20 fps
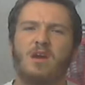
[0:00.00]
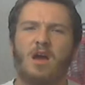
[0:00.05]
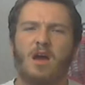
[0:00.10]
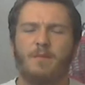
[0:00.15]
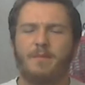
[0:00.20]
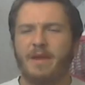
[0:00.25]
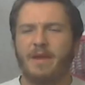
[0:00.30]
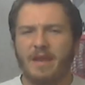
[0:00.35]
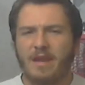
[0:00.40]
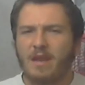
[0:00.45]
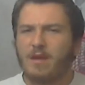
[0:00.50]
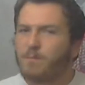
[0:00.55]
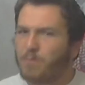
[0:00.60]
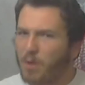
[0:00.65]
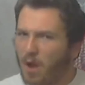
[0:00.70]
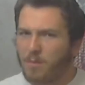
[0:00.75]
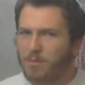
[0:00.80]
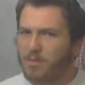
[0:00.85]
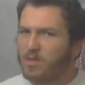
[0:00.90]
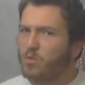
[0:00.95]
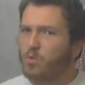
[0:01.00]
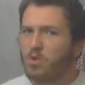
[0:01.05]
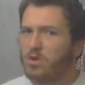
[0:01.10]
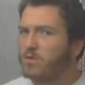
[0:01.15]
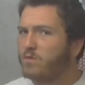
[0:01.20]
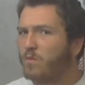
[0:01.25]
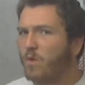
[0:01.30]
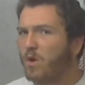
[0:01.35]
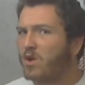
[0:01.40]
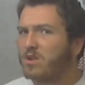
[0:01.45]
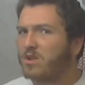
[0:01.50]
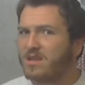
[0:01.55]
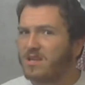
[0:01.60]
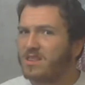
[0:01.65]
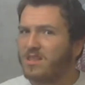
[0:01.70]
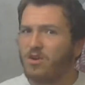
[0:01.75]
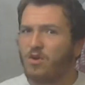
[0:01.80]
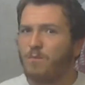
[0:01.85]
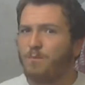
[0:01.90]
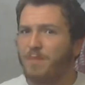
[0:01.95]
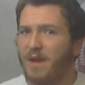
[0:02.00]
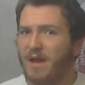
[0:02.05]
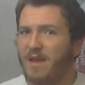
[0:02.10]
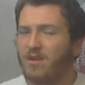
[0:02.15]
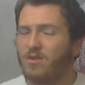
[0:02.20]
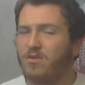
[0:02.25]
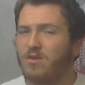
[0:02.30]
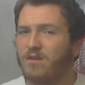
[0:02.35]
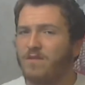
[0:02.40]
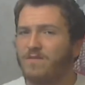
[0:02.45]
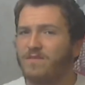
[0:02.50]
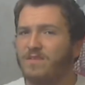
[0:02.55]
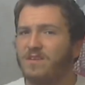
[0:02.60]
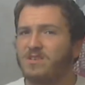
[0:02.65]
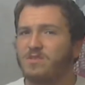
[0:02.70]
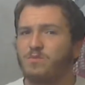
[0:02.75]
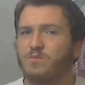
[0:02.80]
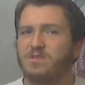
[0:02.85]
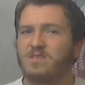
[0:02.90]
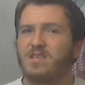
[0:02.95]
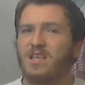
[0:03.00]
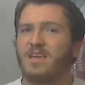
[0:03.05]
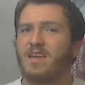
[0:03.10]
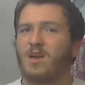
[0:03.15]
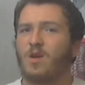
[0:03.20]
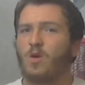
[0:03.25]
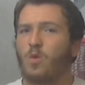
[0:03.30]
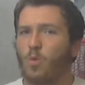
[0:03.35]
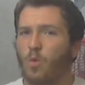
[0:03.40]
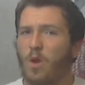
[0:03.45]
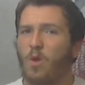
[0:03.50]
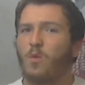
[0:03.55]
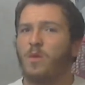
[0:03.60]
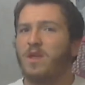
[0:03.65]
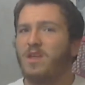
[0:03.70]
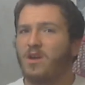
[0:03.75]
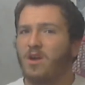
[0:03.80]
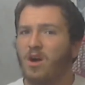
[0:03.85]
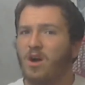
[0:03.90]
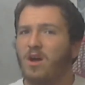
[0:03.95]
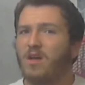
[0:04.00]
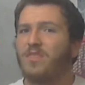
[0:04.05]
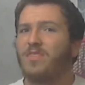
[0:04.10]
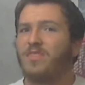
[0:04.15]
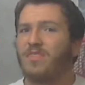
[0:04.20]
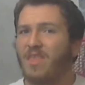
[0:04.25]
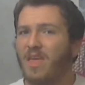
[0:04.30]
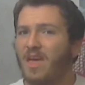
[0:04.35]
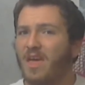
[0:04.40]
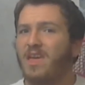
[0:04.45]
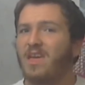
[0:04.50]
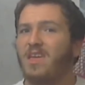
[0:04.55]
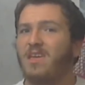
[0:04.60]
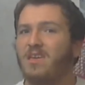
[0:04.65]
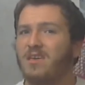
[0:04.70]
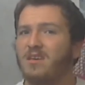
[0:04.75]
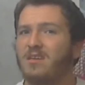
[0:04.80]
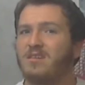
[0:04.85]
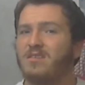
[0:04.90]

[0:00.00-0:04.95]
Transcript: I mean, it probably would have worked a little better if this was like a growing on thing.